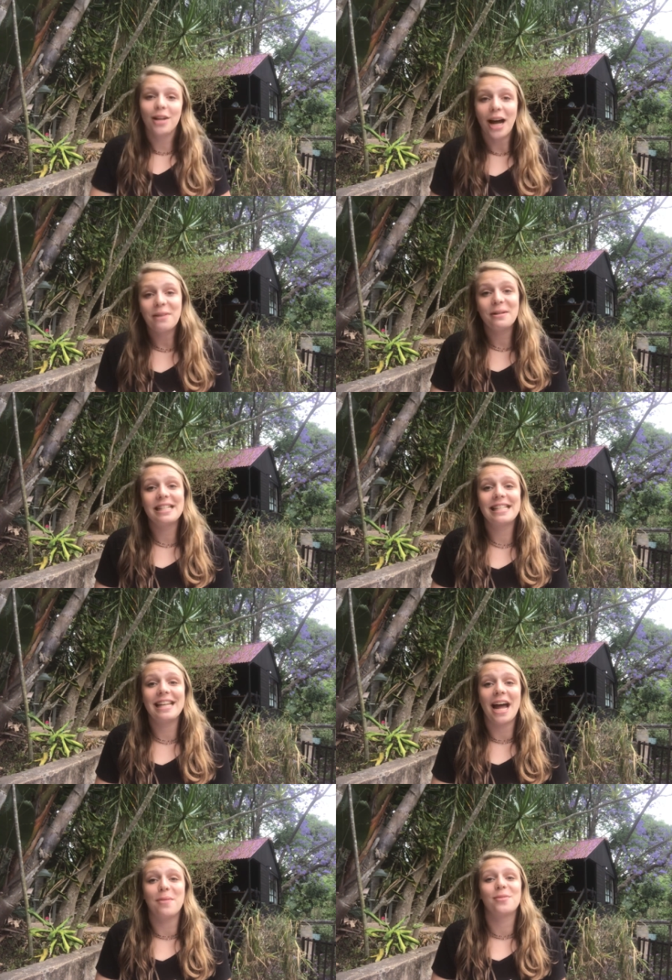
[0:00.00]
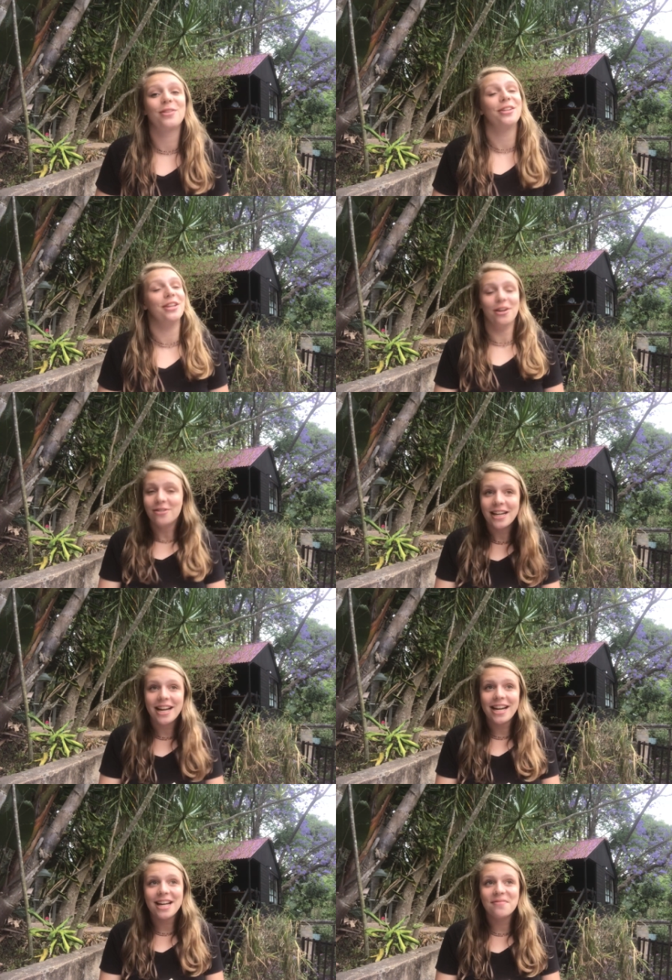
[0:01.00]
God wasted absolutely no
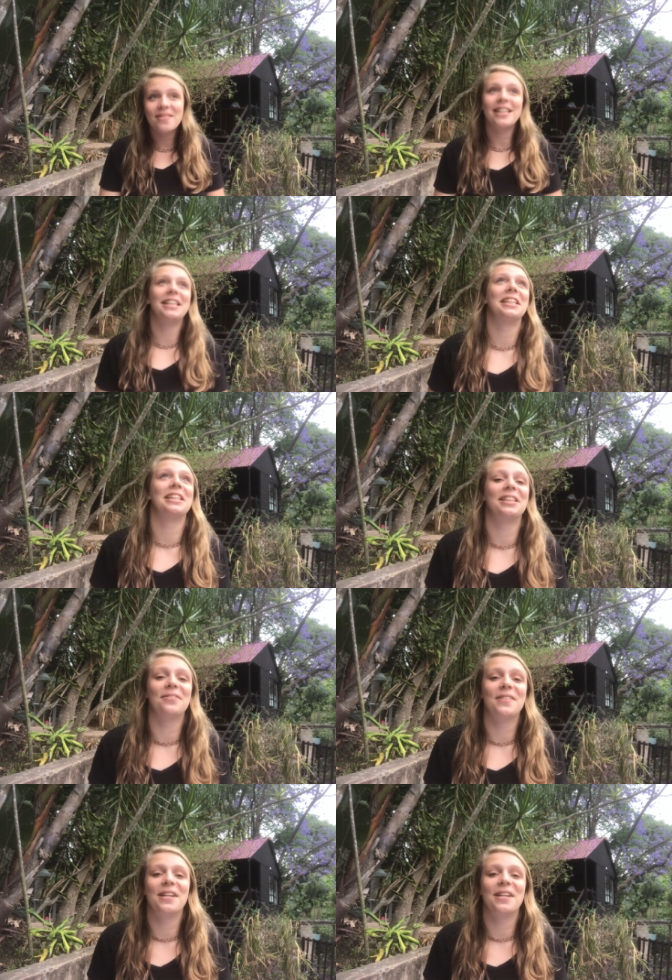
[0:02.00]
time um,